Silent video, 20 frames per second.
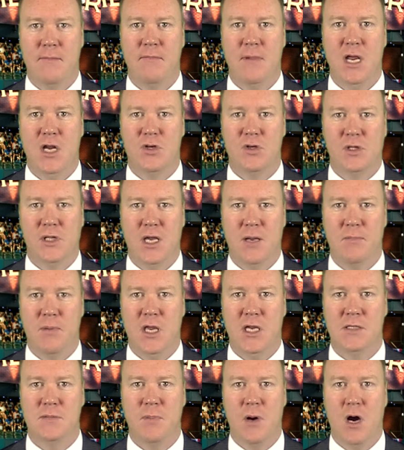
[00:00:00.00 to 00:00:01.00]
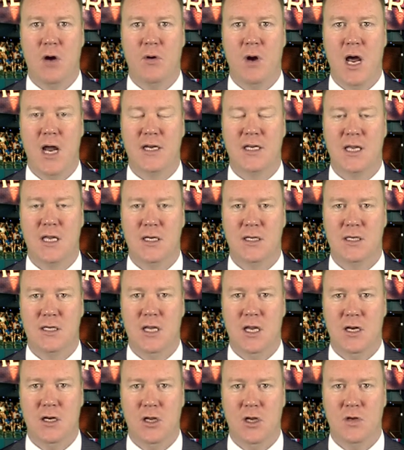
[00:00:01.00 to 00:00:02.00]
Major League Baseball run
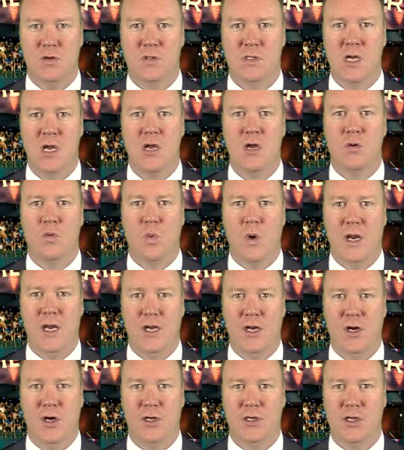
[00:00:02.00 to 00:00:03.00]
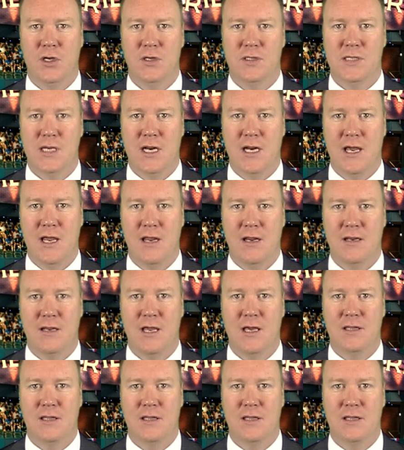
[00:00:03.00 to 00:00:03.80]
continues right here Tuesday night.